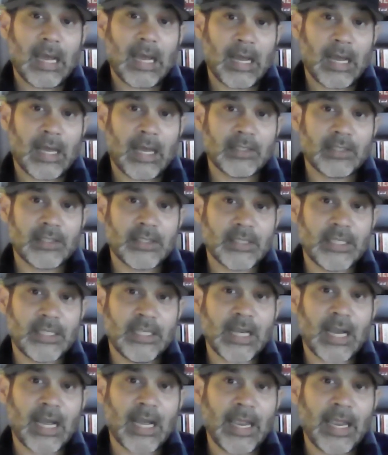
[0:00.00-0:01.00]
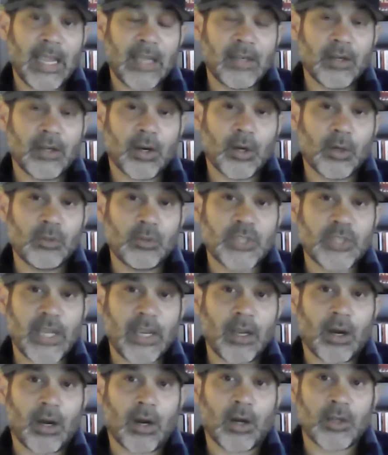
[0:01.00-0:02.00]

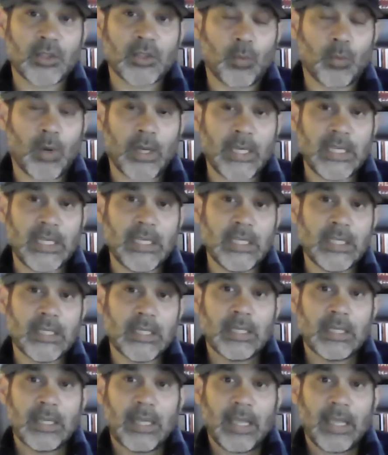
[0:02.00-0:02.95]
TINOJR20,